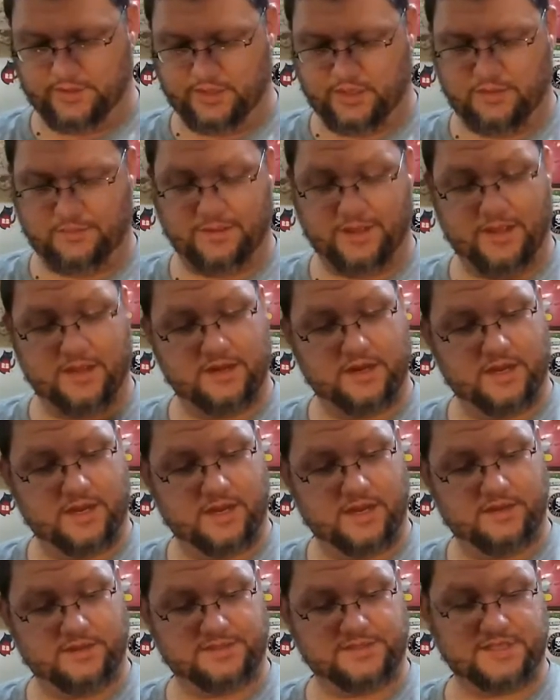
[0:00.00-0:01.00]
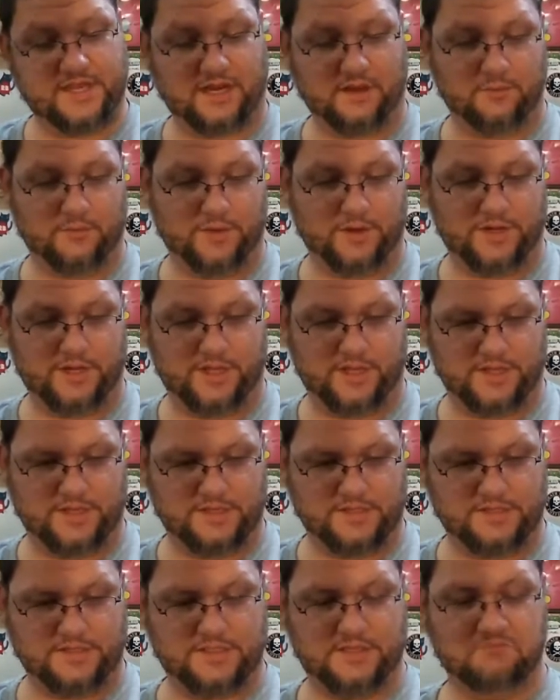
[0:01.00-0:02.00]
He-Man. And the second one
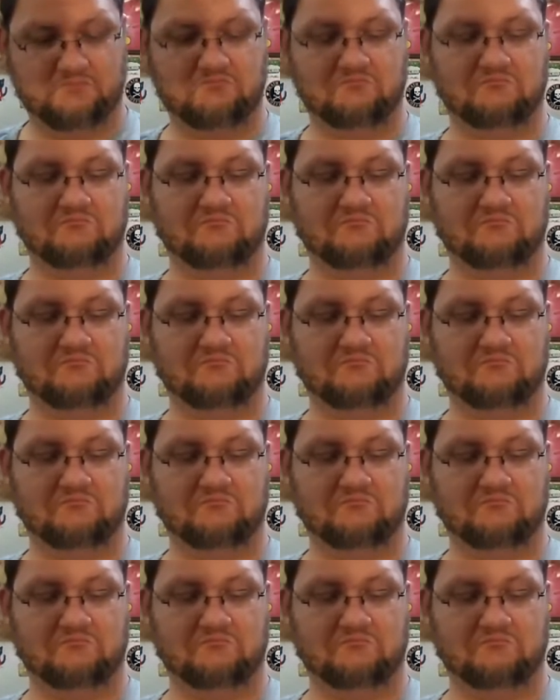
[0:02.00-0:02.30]
is